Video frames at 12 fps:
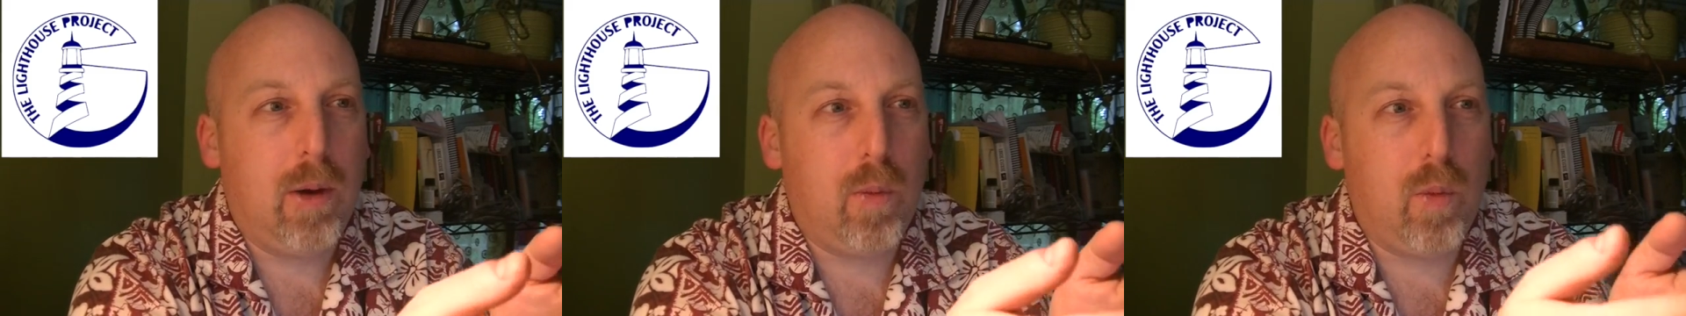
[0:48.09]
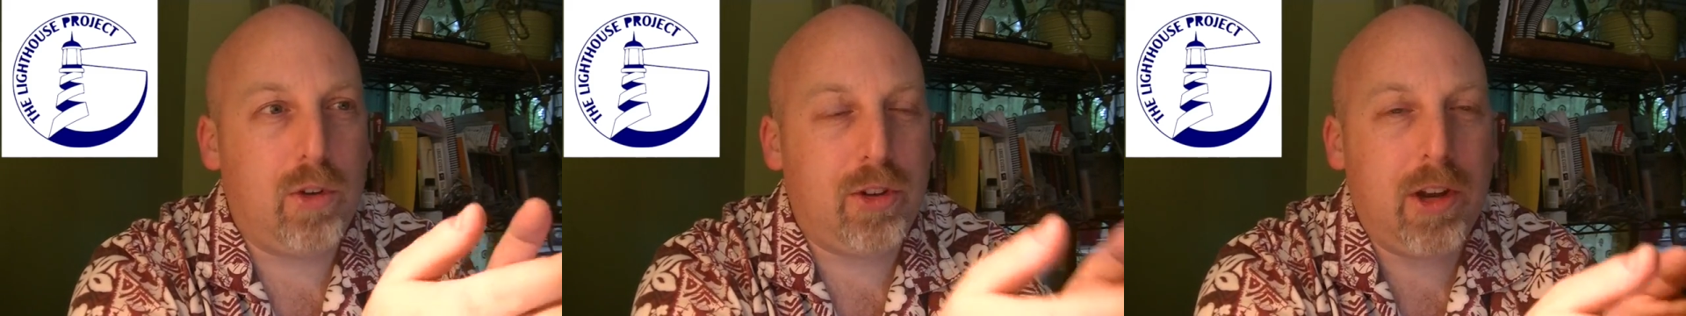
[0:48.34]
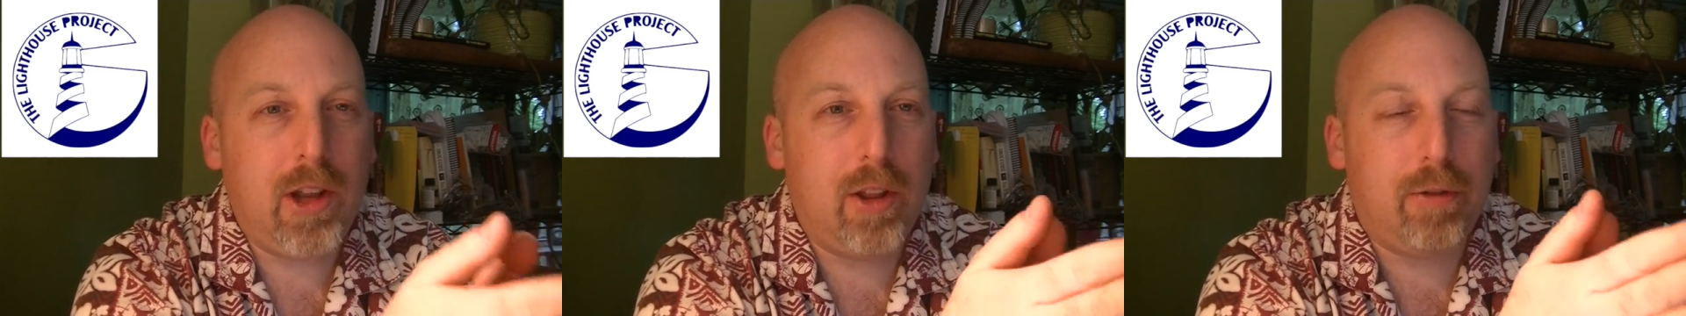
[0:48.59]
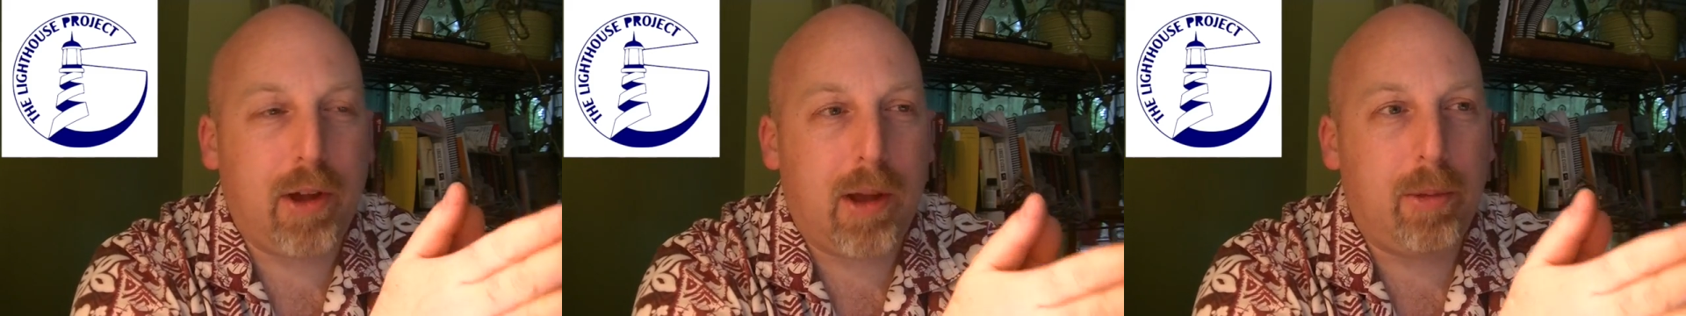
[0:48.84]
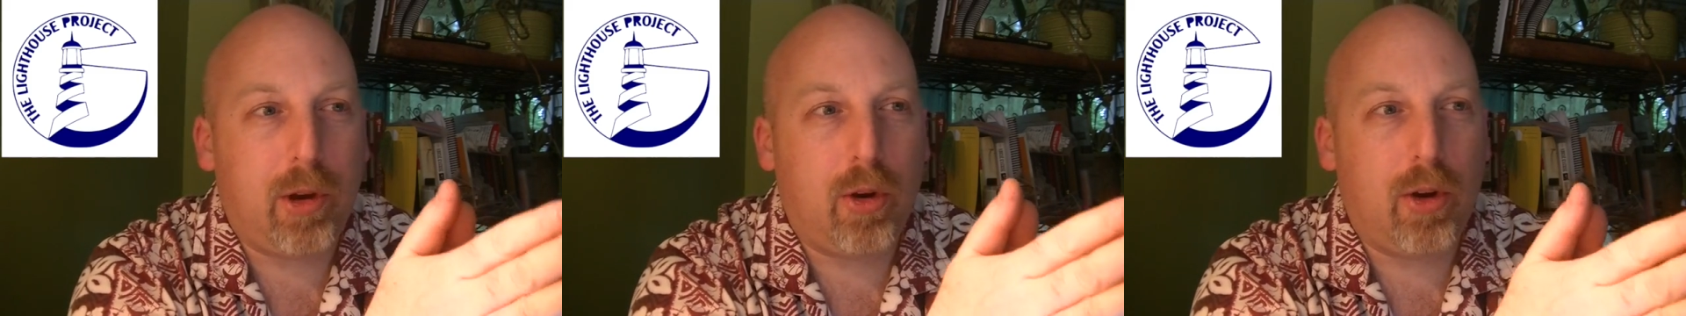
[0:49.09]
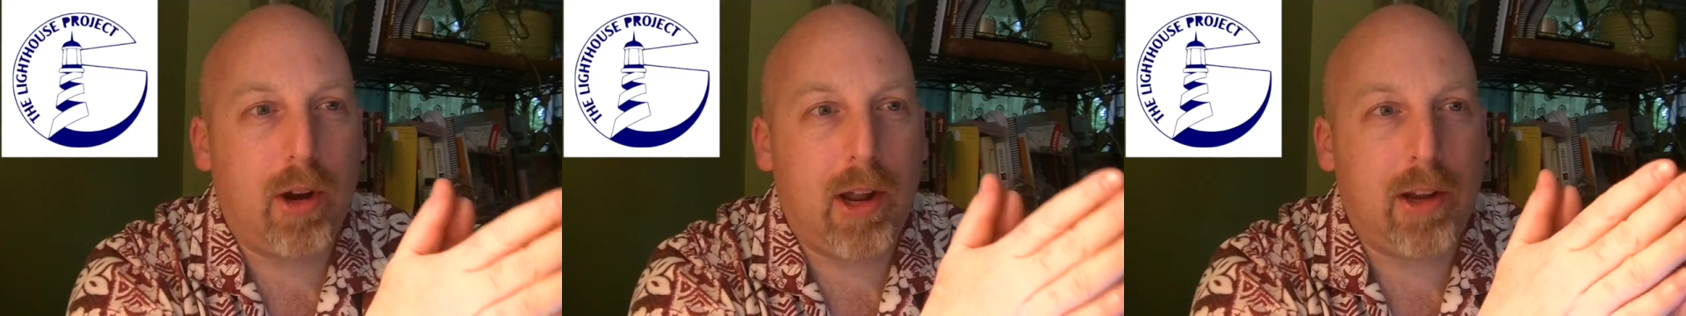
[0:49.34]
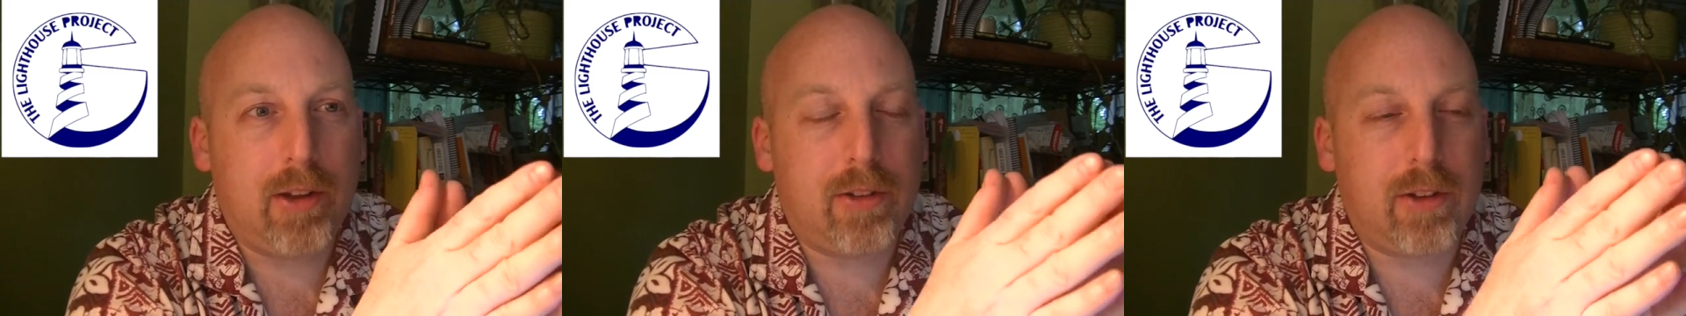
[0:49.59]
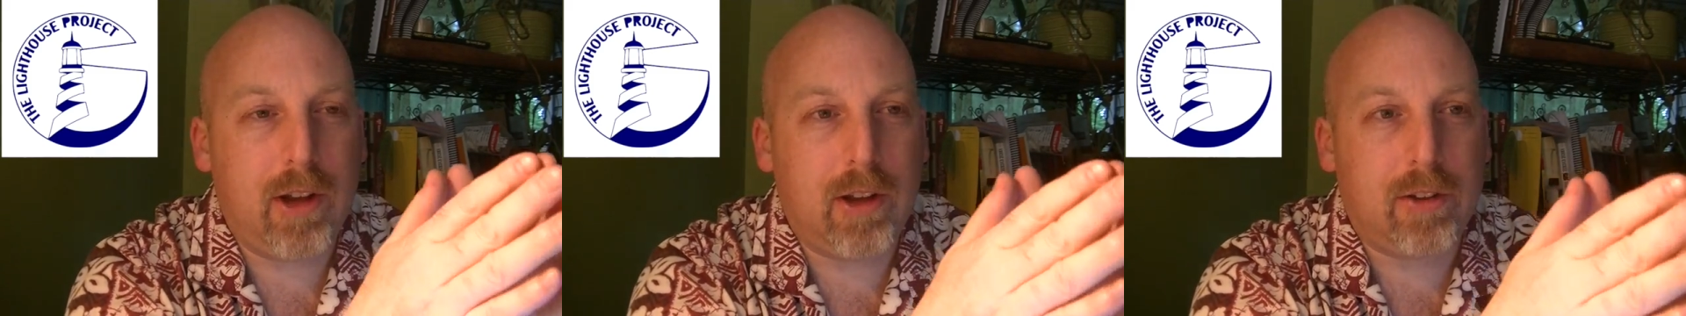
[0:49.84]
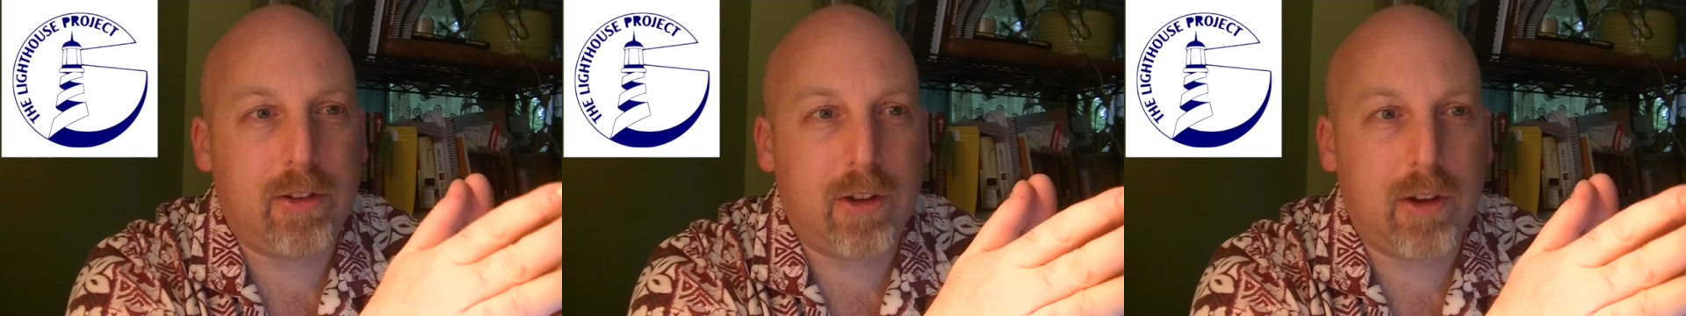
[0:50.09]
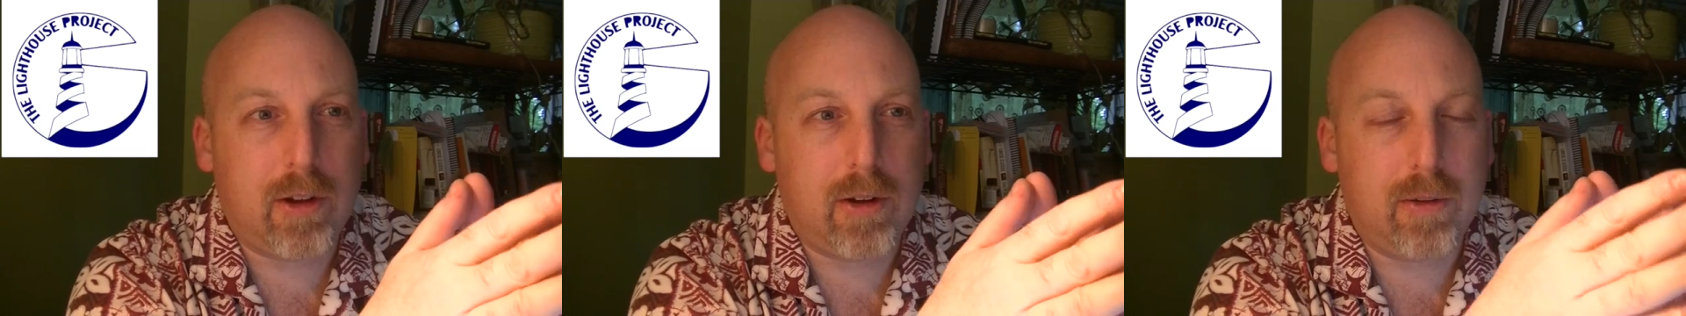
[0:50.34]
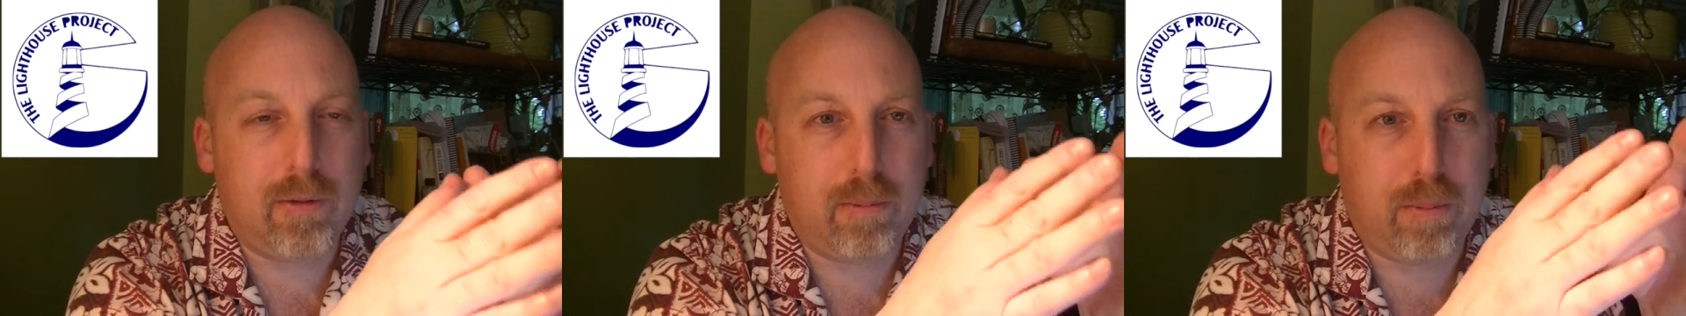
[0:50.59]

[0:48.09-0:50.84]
we're sitting in the family court, and it's a